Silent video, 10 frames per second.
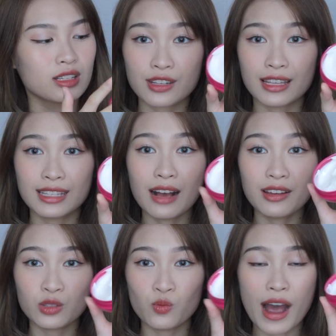you can tell
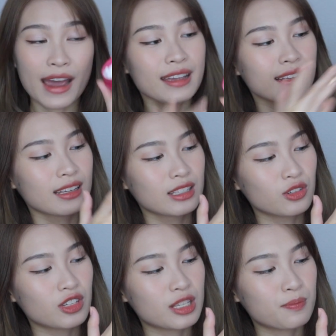it's white,
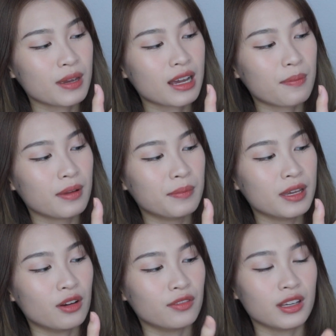so just pick up a
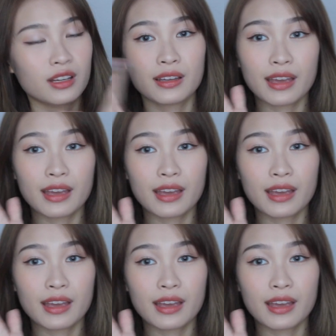bit of the